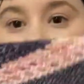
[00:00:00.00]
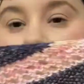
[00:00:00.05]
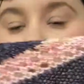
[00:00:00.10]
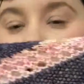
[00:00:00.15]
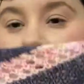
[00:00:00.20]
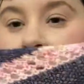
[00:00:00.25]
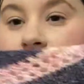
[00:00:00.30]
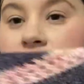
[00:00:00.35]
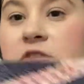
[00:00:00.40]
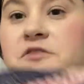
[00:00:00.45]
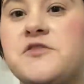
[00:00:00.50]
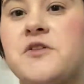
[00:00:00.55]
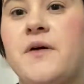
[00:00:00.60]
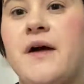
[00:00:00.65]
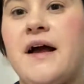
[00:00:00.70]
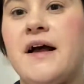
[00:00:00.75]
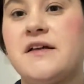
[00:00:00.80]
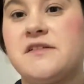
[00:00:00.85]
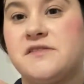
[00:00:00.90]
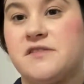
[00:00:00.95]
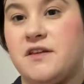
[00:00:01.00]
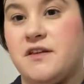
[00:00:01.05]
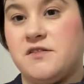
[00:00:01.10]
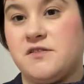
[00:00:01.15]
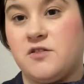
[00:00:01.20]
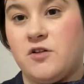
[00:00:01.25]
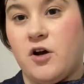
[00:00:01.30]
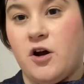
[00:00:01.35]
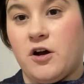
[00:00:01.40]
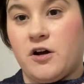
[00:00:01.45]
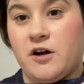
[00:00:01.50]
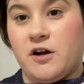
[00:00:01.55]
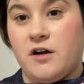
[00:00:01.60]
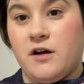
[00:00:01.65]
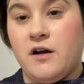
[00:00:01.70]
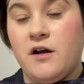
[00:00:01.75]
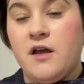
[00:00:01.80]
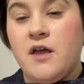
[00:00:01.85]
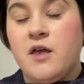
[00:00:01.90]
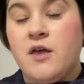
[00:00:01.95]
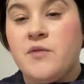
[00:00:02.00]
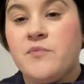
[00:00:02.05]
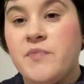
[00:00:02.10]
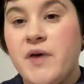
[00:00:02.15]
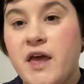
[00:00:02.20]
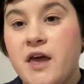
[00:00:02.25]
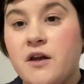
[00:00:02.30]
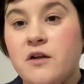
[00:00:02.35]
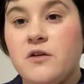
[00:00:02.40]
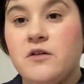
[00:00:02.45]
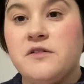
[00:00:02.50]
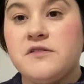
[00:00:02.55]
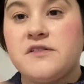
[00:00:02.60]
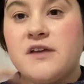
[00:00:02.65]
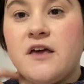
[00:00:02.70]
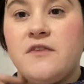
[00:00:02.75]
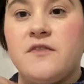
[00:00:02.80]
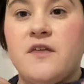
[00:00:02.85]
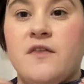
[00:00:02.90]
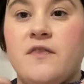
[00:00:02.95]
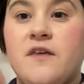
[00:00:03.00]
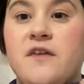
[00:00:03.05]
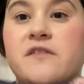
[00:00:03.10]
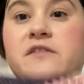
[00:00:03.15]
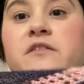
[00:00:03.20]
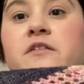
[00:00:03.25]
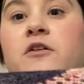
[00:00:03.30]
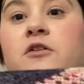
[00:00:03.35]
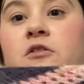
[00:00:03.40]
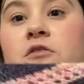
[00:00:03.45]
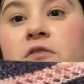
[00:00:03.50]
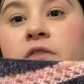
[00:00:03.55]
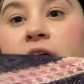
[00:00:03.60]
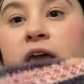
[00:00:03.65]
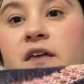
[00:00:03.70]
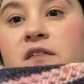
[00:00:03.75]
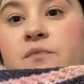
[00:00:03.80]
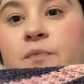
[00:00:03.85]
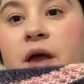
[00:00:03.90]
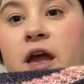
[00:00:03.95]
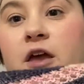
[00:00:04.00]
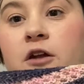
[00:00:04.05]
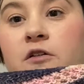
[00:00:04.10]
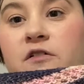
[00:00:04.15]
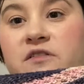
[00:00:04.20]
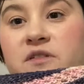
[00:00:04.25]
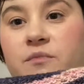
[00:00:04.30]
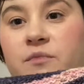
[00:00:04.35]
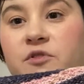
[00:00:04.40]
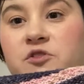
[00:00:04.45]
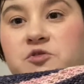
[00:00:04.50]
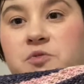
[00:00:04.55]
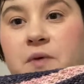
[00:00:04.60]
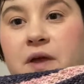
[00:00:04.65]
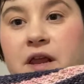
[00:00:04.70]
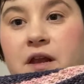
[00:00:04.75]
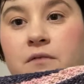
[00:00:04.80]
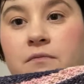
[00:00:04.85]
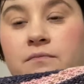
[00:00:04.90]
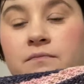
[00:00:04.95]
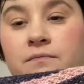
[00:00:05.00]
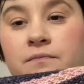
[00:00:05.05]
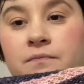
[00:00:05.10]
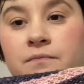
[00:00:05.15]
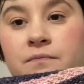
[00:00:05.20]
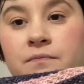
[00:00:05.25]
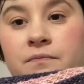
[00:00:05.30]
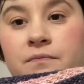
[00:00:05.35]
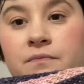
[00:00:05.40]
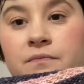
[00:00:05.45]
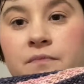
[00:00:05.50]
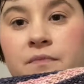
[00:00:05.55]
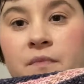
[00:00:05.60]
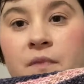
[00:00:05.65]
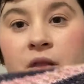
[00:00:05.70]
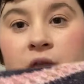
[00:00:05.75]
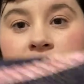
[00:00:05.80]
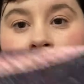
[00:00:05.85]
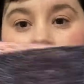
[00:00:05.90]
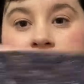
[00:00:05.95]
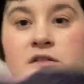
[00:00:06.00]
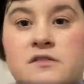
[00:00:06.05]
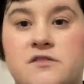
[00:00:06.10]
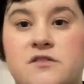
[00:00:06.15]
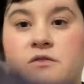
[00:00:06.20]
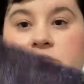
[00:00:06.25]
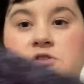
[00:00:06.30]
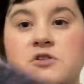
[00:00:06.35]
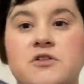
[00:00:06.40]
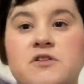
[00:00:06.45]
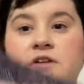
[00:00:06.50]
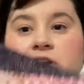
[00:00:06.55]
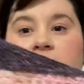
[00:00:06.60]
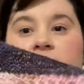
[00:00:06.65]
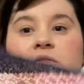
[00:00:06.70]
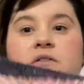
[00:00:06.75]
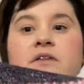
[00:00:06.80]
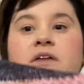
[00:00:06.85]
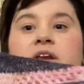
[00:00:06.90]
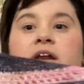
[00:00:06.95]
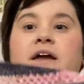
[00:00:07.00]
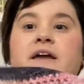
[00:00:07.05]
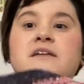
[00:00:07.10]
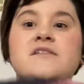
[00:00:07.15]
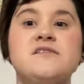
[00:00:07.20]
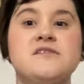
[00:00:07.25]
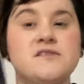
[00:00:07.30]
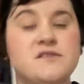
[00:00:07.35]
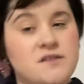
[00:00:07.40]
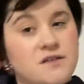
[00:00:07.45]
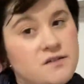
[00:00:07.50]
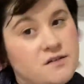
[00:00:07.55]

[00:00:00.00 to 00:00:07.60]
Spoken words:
It also has these garter panels and then these little lace panels in between. So it turned out really nice.